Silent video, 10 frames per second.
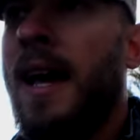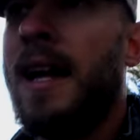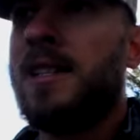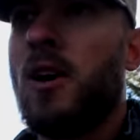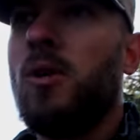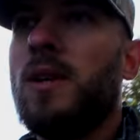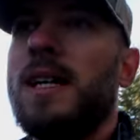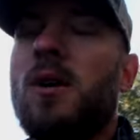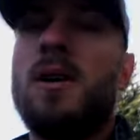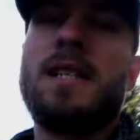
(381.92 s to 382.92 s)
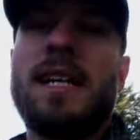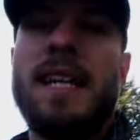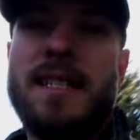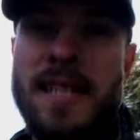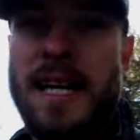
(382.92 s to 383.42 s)
and it's only going to
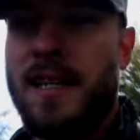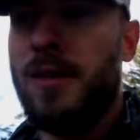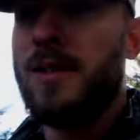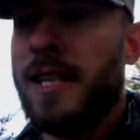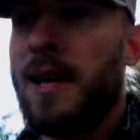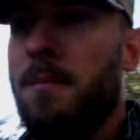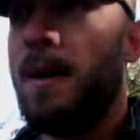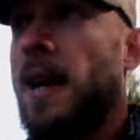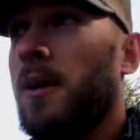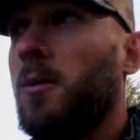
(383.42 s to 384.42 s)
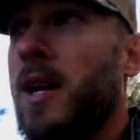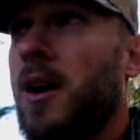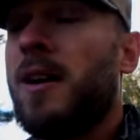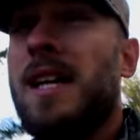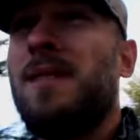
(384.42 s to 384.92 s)
continue to get better. We
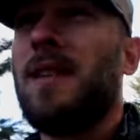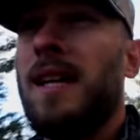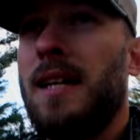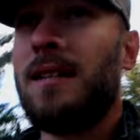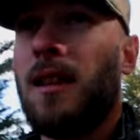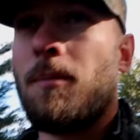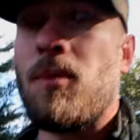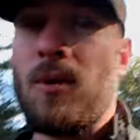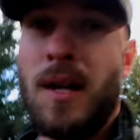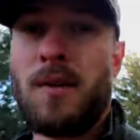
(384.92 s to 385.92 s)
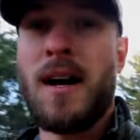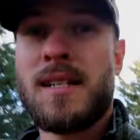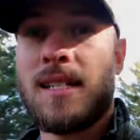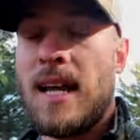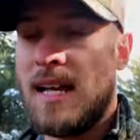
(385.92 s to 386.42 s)
aren't even into the
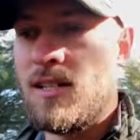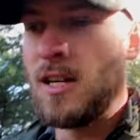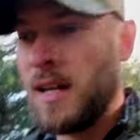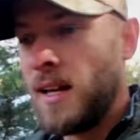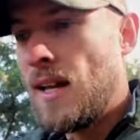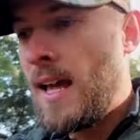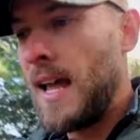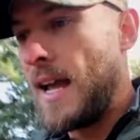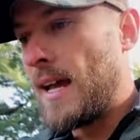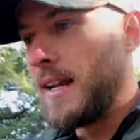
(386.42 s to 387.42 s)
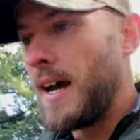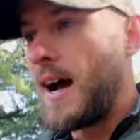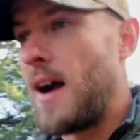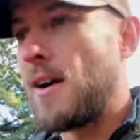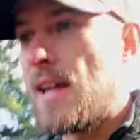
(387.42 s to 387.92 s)
pre-rut stage and
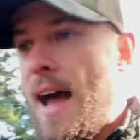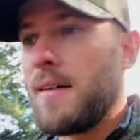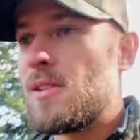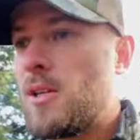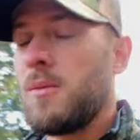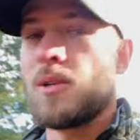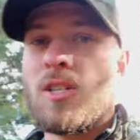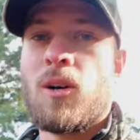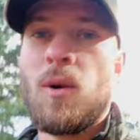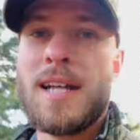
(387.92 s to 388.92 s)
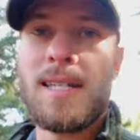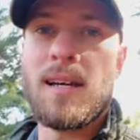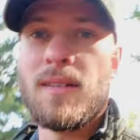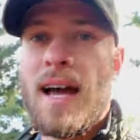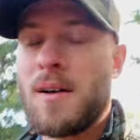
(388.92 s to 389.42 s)
uh, I already have two mature
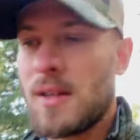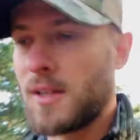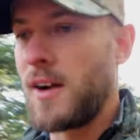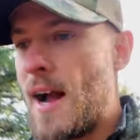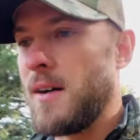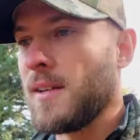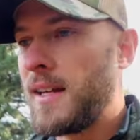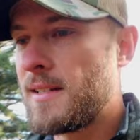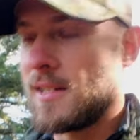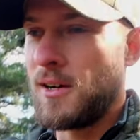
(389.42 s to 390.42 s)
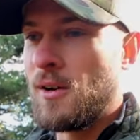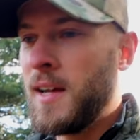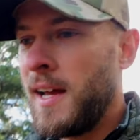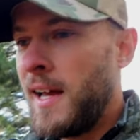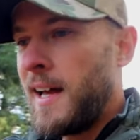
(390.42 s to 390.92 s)
whitetail down on the ground. So,
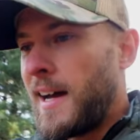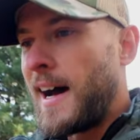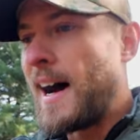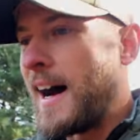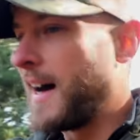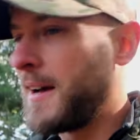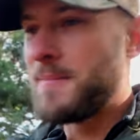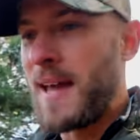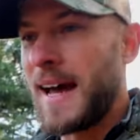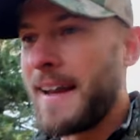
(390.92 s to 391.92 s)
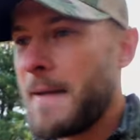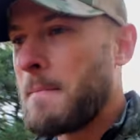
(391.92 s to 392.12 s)
ah, man,